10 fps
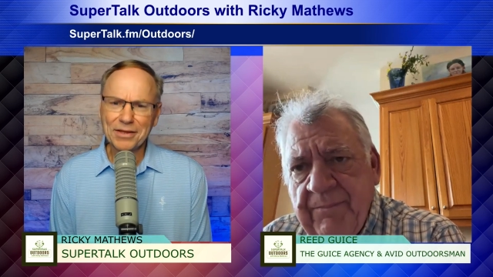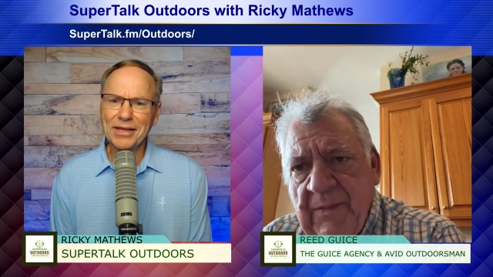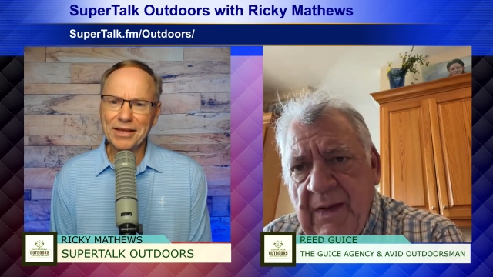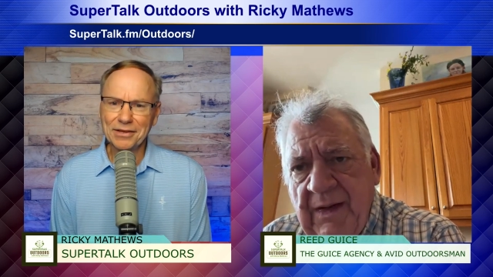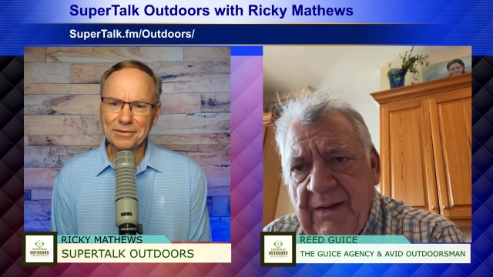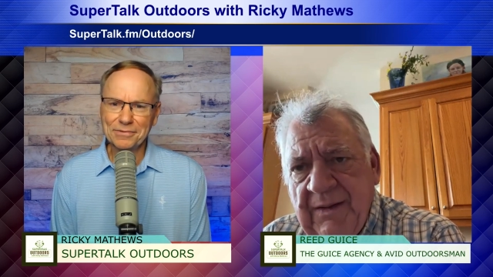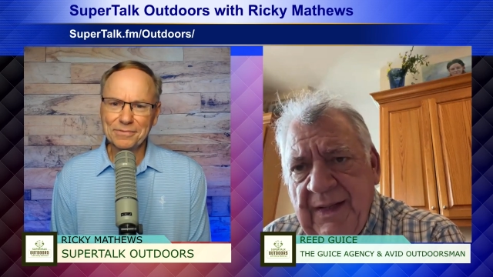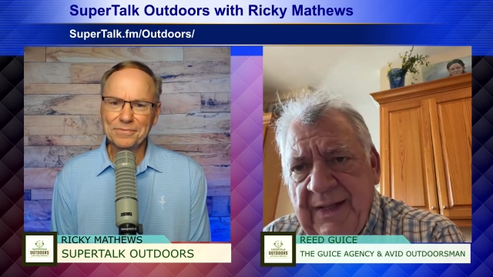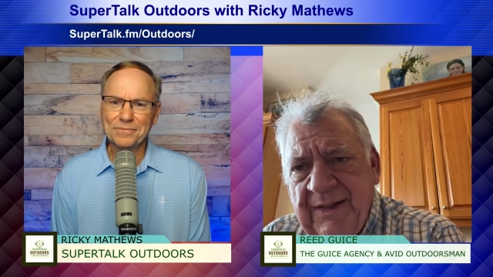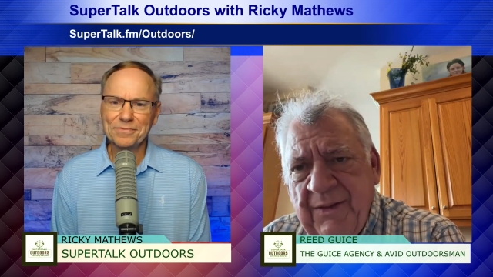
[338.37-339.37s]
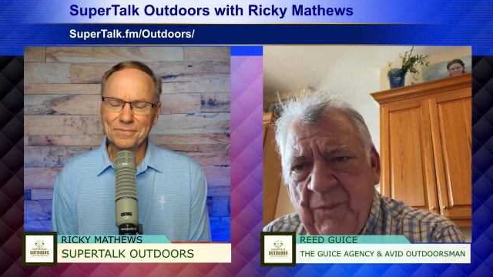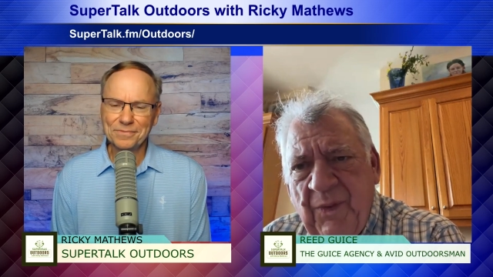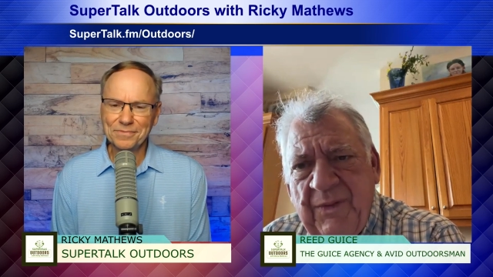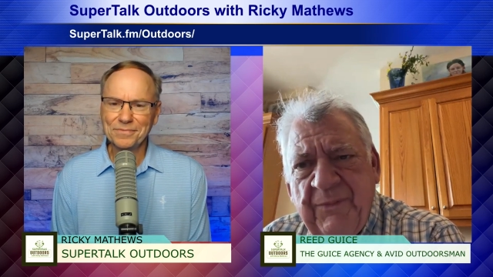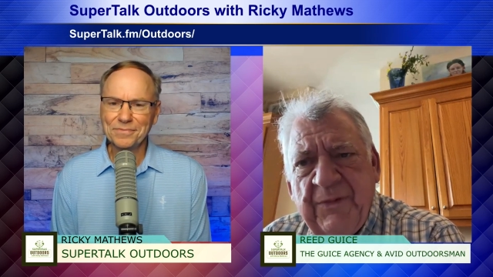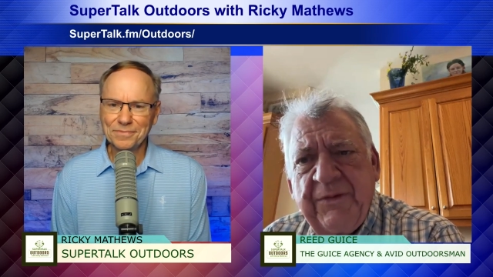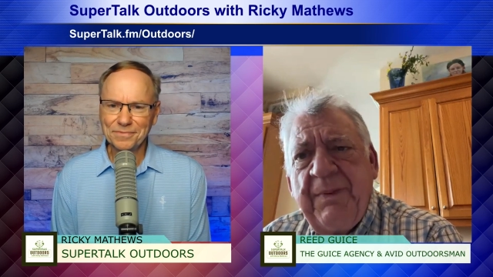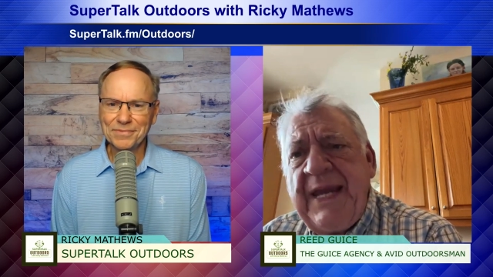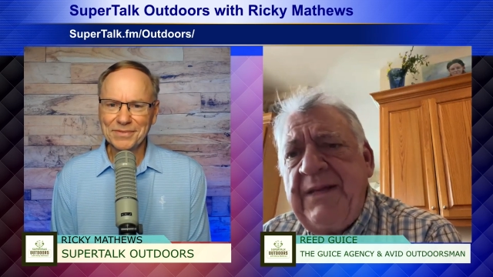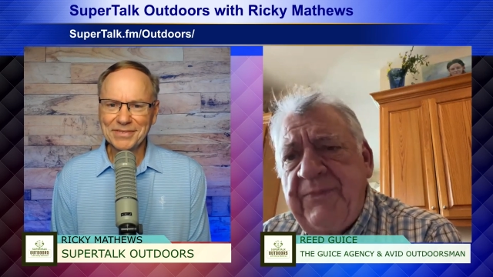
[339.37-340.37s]
Speaker 1: Yeah. Uh, one for
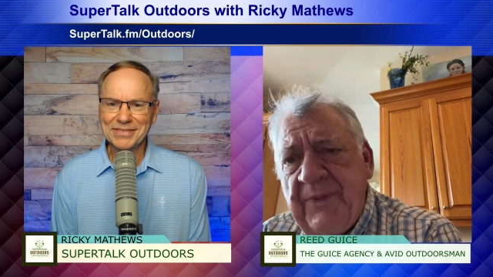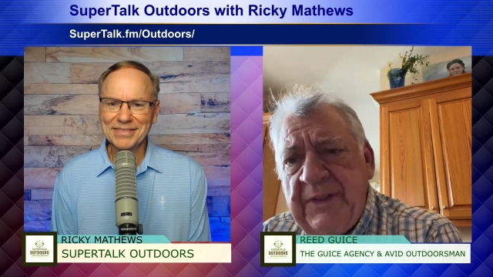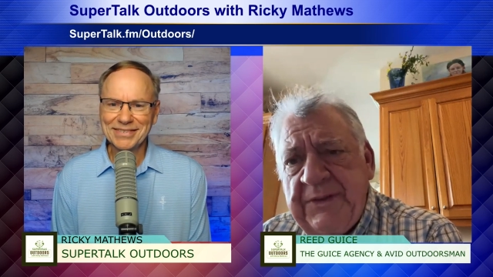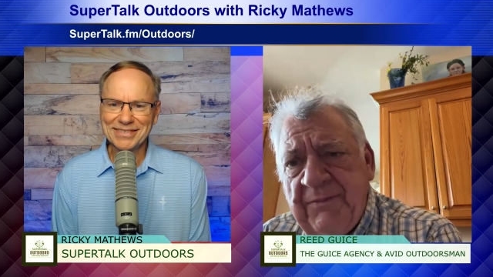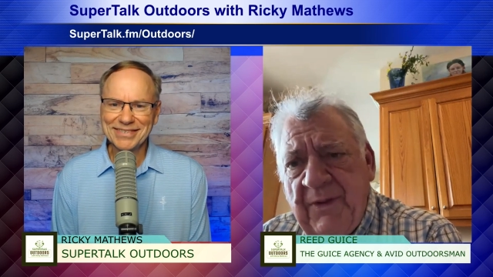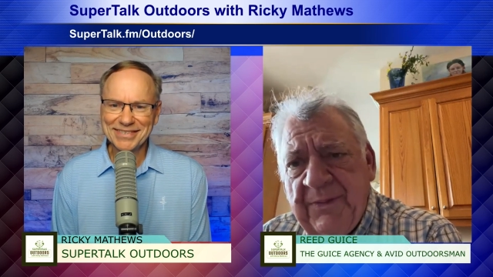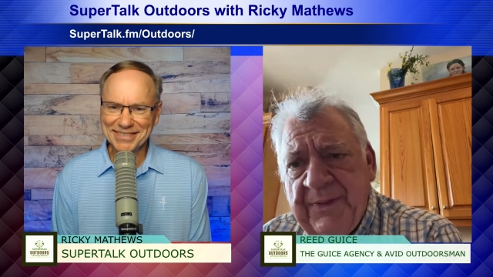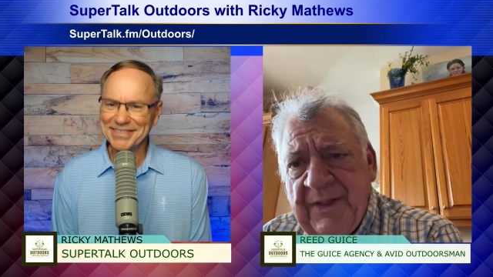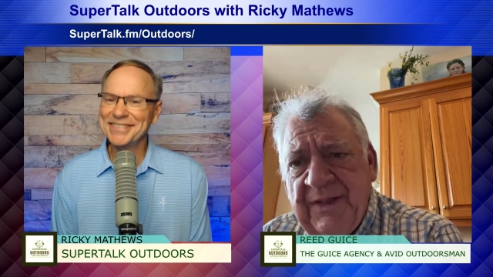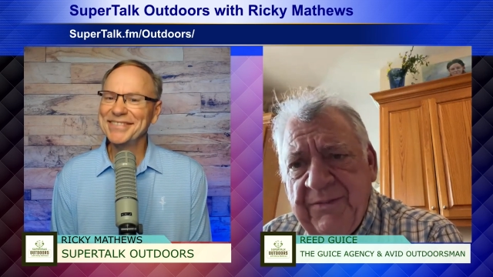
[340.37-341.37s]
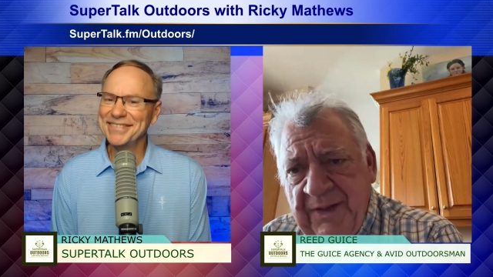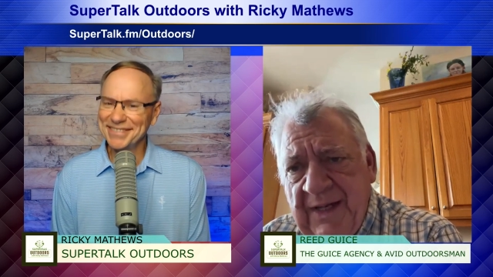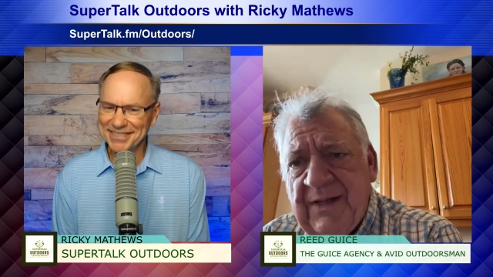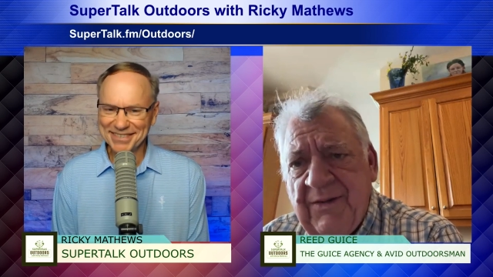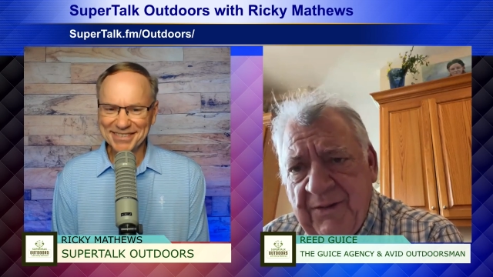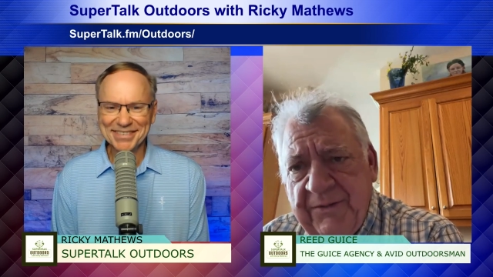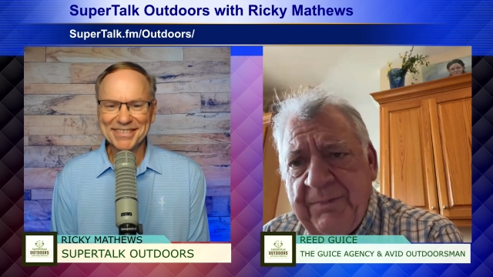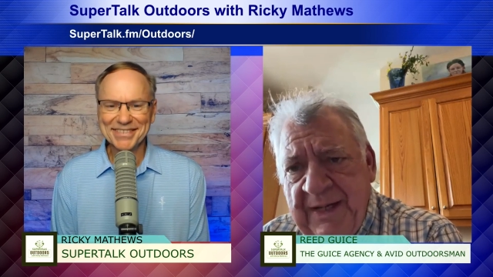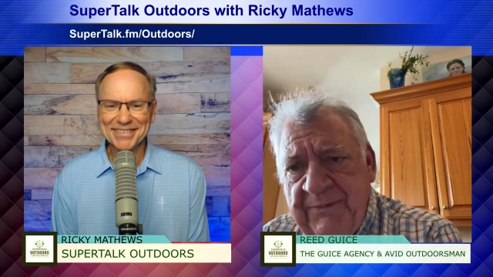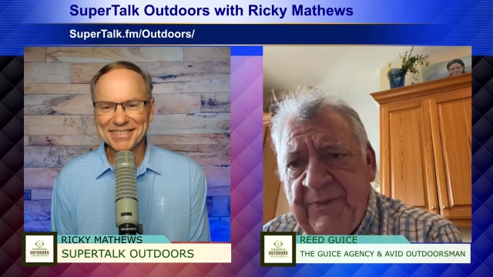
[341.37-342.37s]
spadefish of all things. Yeah, I caught a
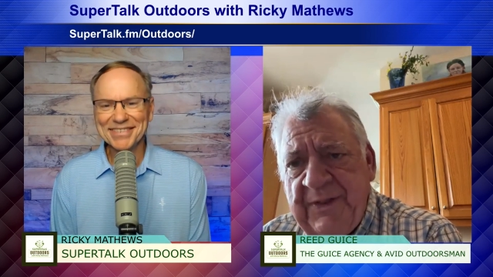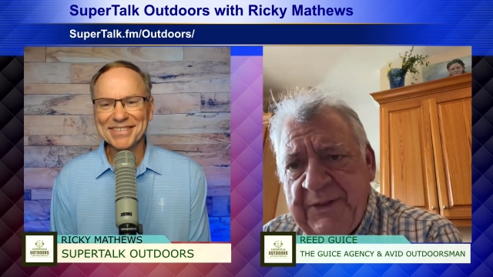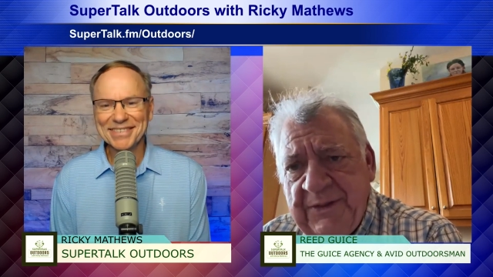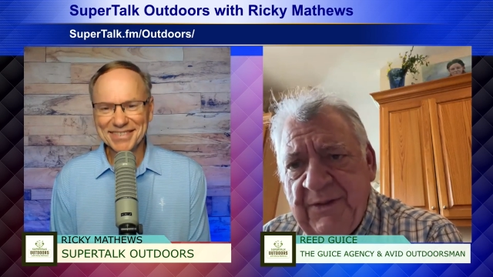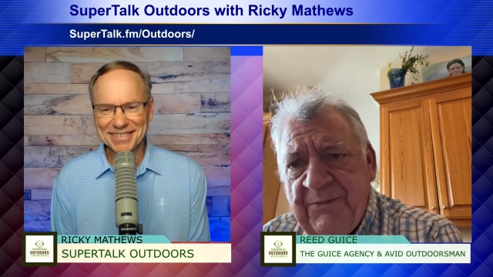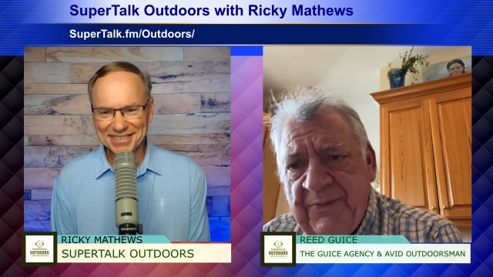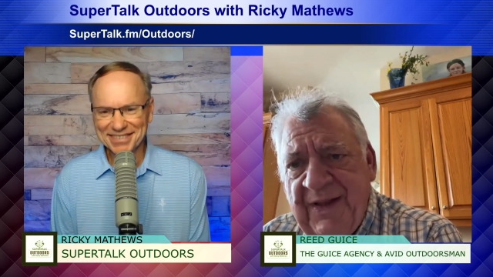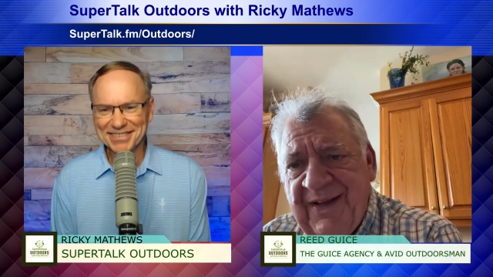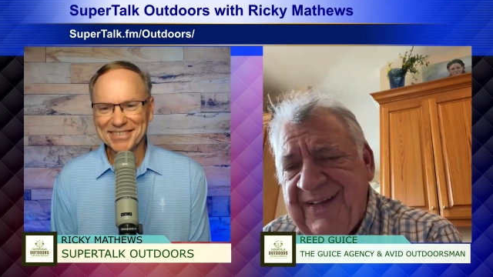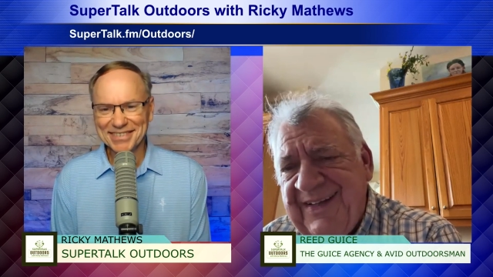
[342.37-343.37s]
spadefish on a fly.